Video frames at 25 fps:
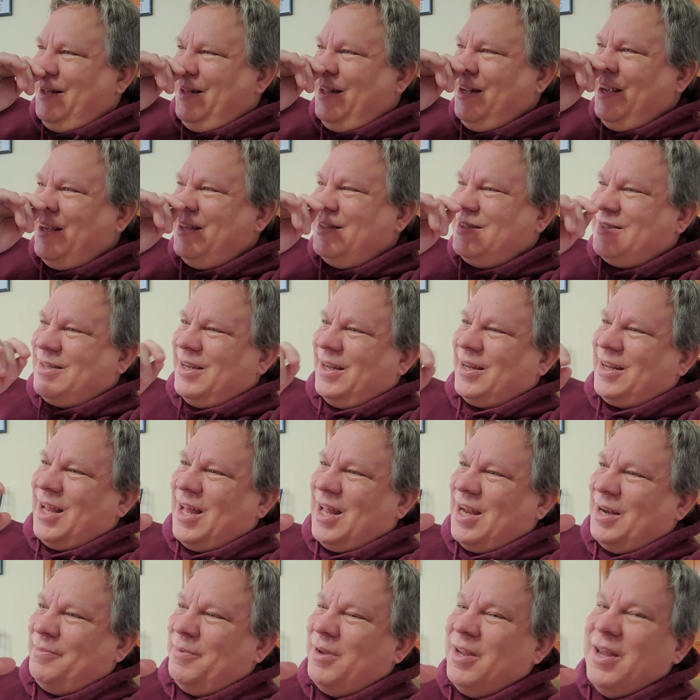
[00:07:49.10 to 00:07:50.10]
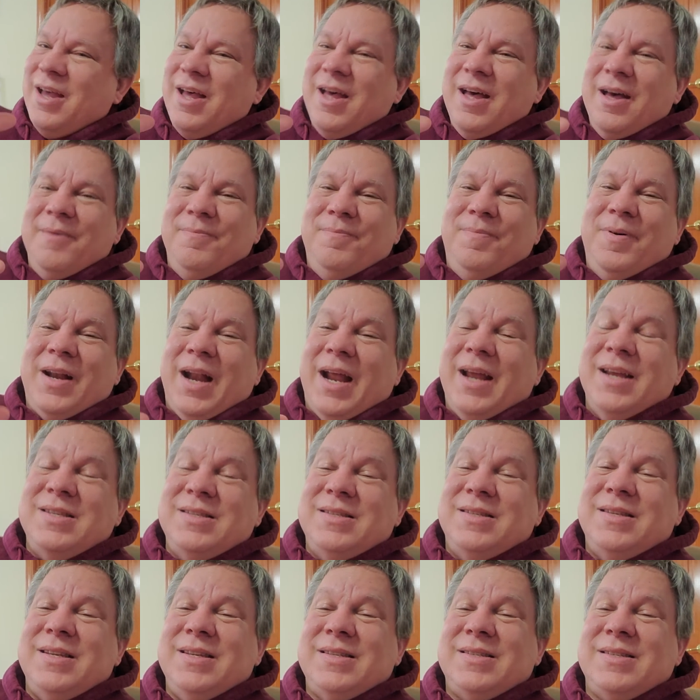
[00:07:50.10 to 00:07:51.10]
nice dichotomy. But I
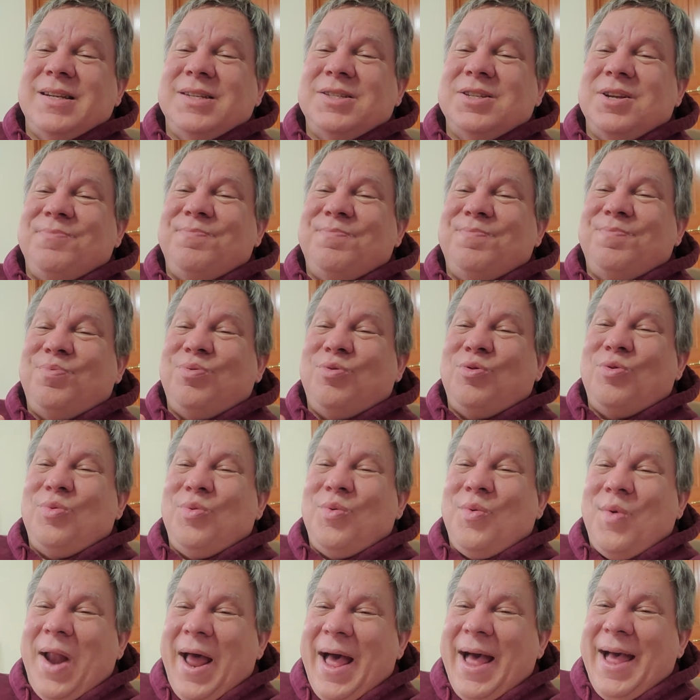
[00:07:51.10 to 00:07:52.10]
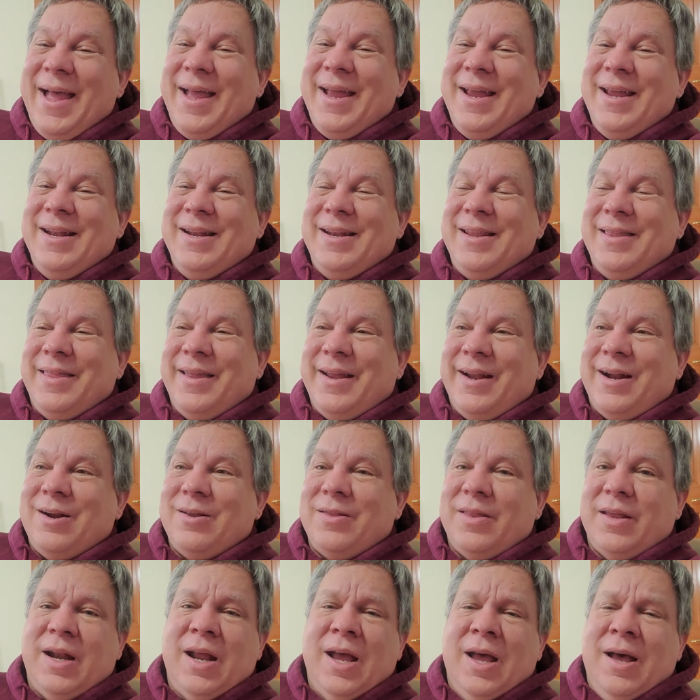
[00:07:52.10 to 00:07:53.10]
see such a pride there
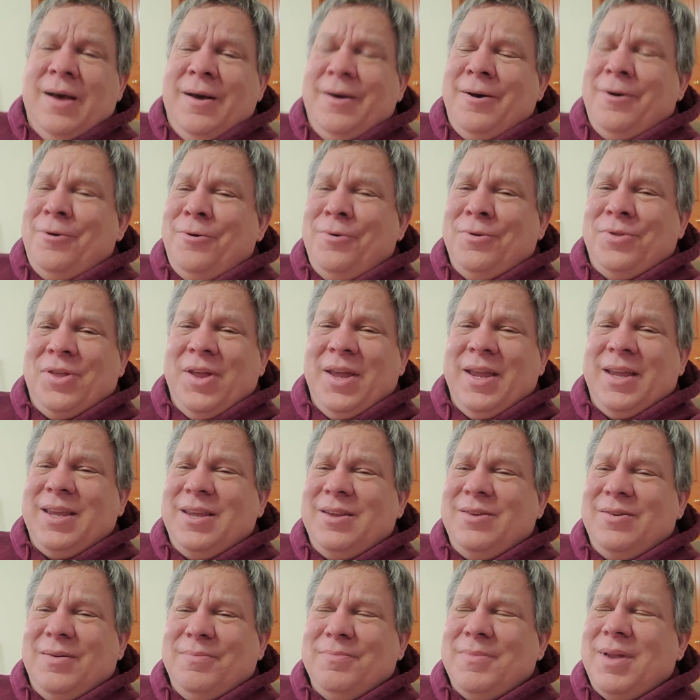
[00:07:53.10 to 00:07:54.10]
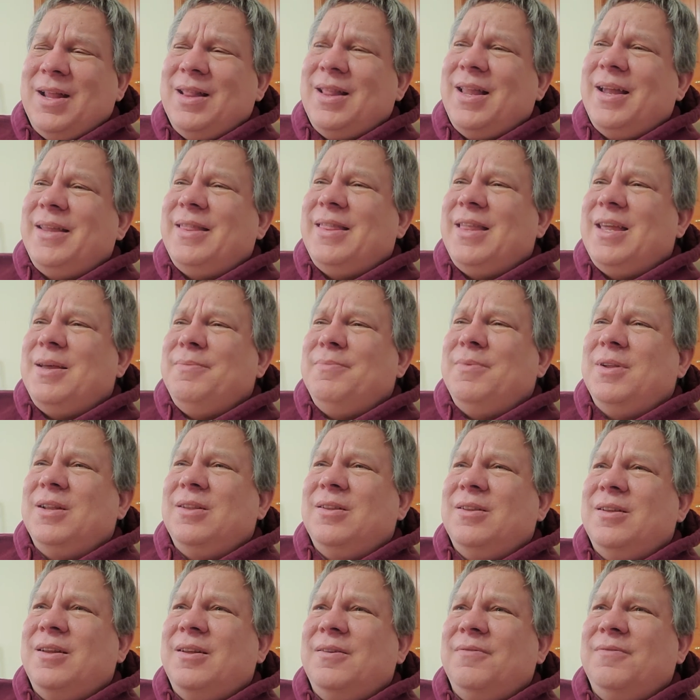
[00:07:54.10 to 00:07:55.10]
that, oh, thank you, I'm not like them.
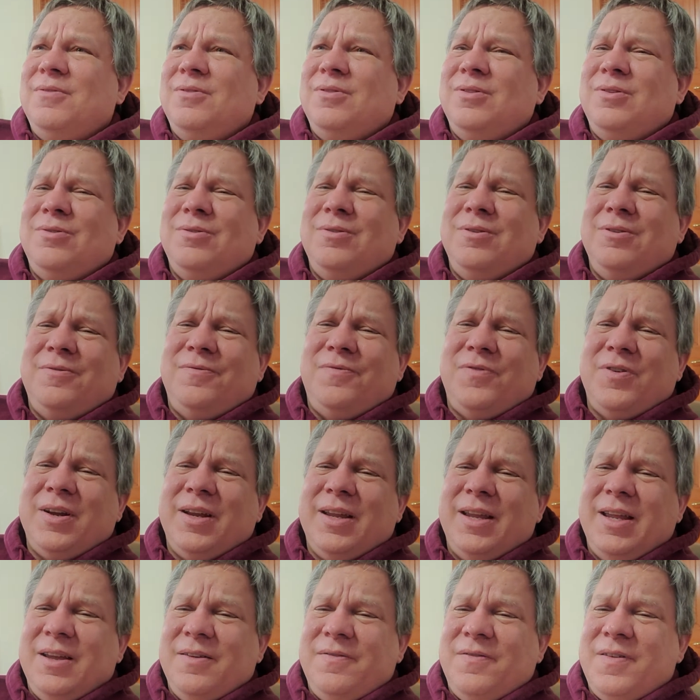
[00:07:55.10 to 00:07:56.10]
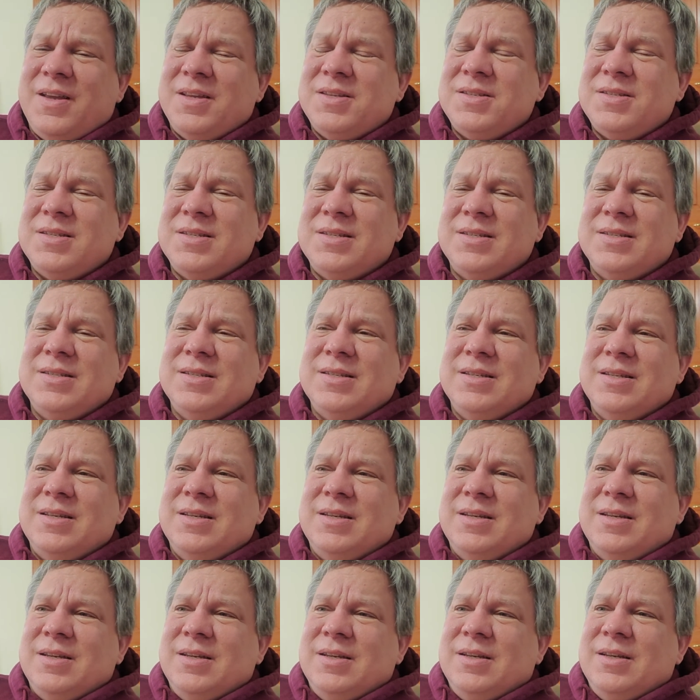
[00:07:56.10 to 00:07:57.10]
Lord, forgive us
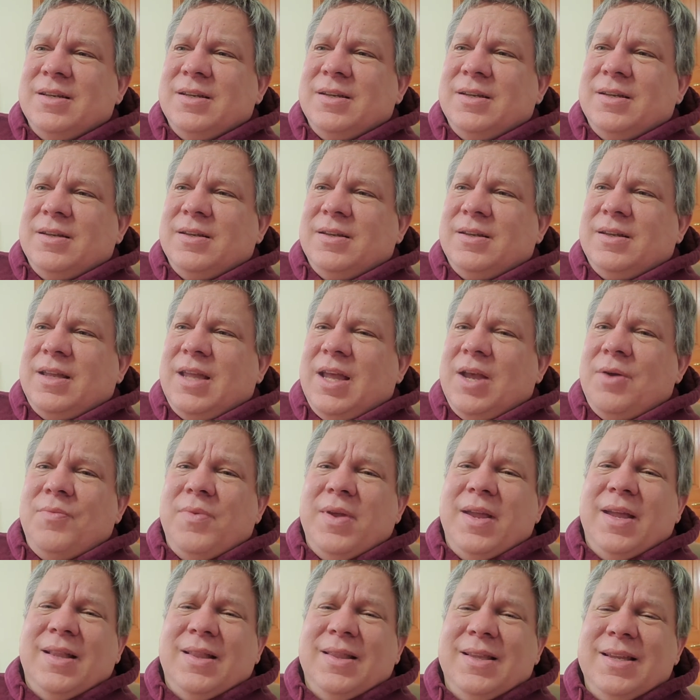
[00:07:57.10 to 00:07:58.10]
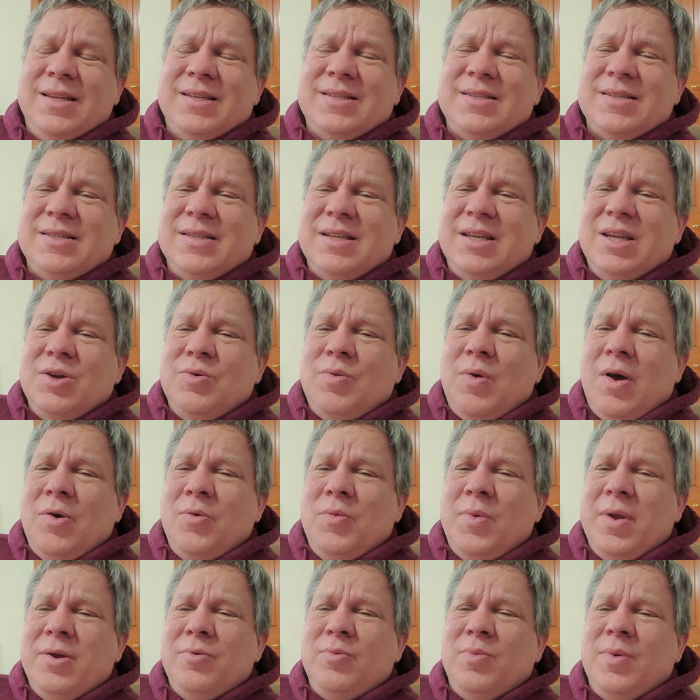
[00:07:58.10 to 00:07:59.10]
can we at least see
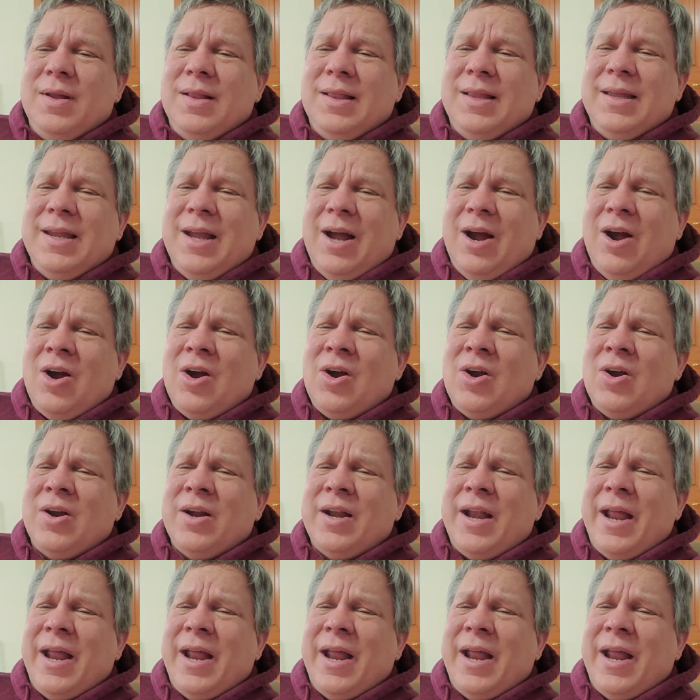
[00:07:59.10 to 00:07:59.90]
what we really are